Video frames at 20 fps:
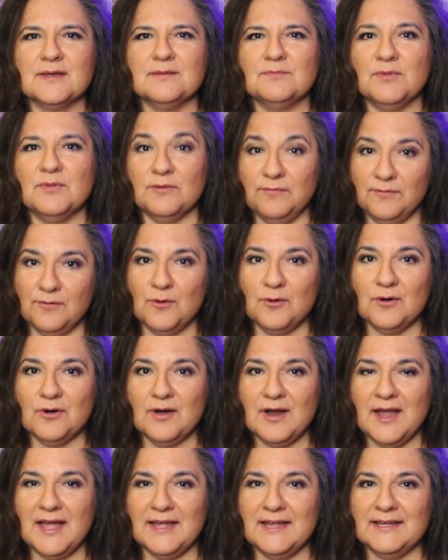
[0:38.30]

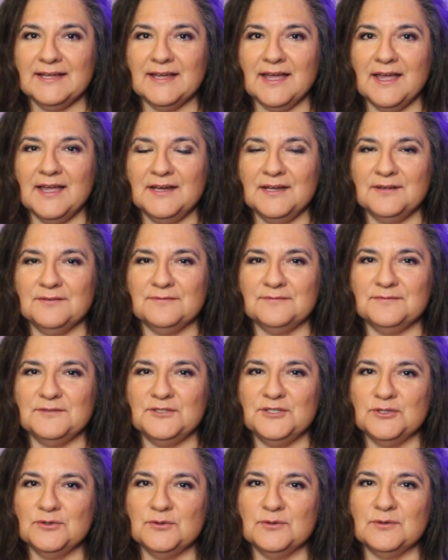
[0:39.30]
before I kind of
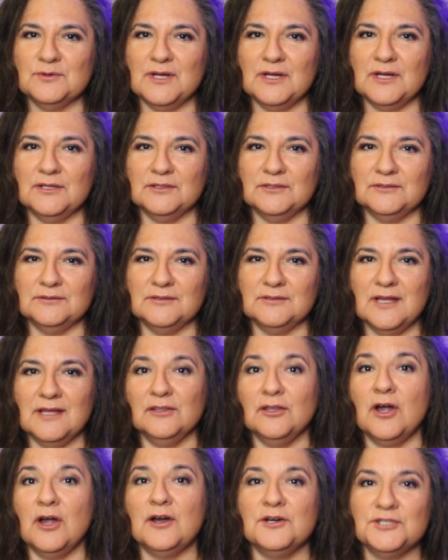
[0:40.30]
do a
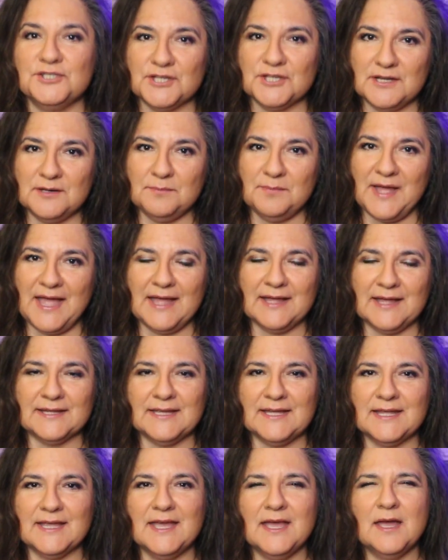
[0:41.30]
large
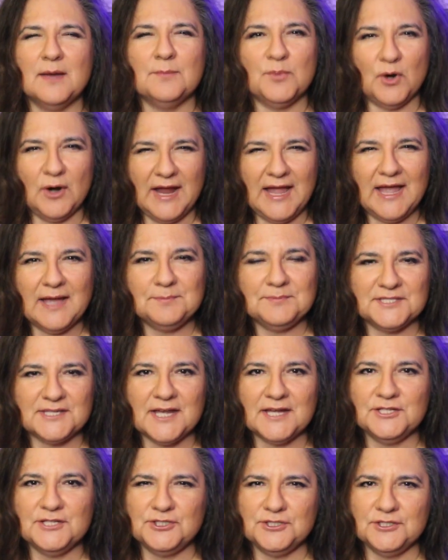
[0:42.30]
unpacking, perhaps
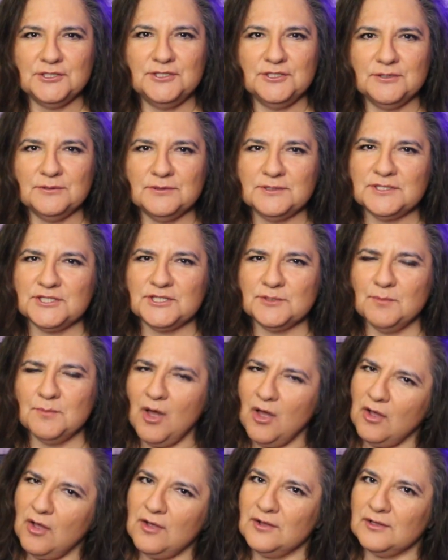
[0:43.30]
I should do a
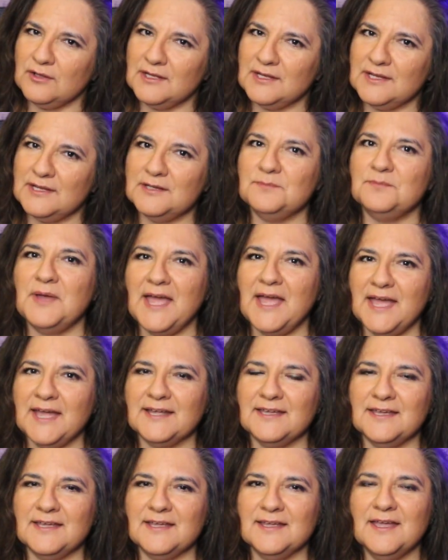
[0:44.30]
small
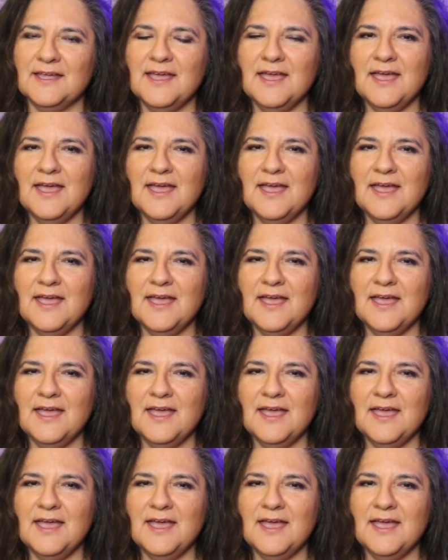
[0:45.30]
unpacking.